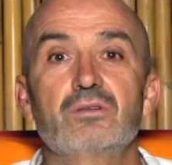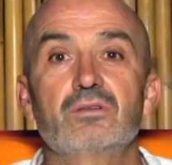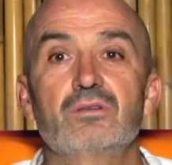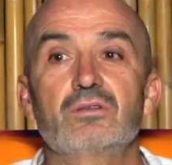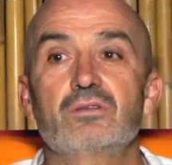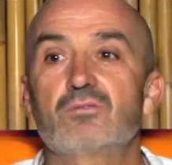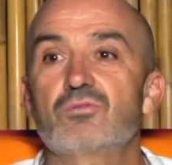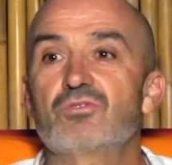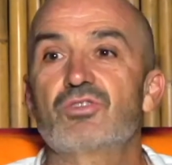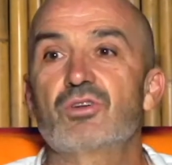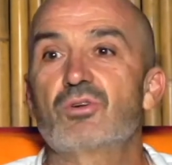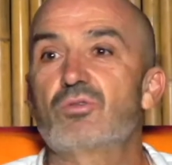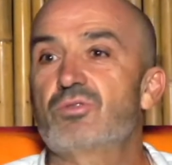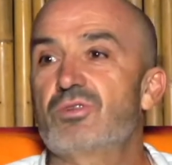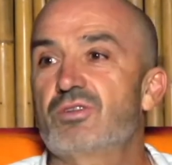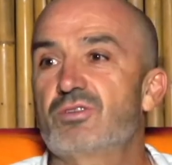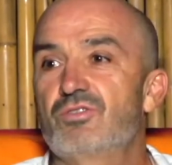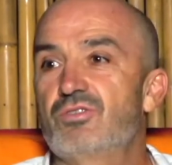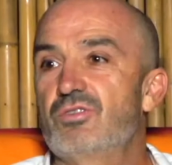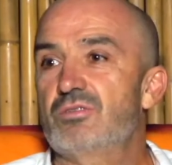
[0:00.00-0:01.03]
The result
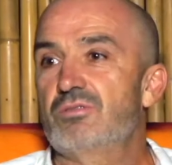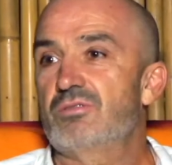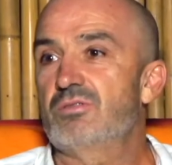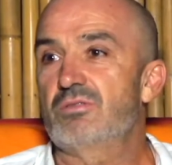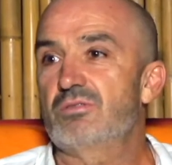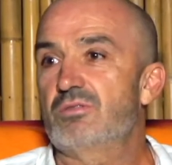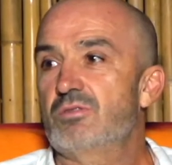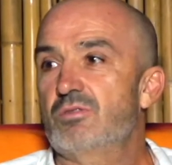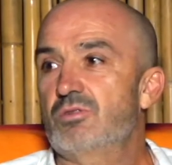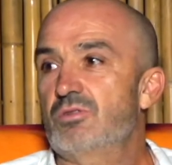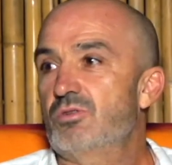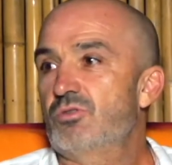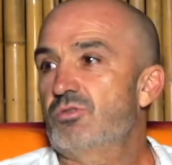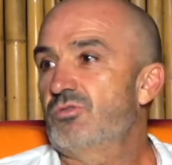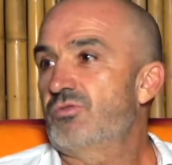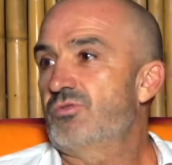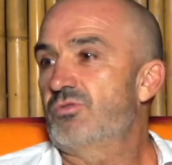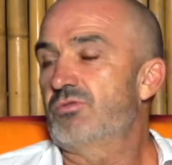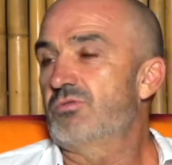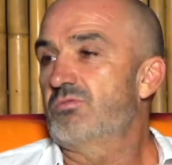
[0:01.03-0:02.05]
is you
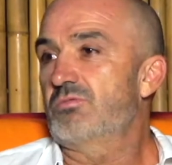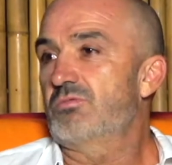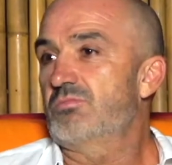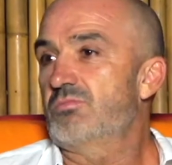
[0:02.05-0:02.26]
lose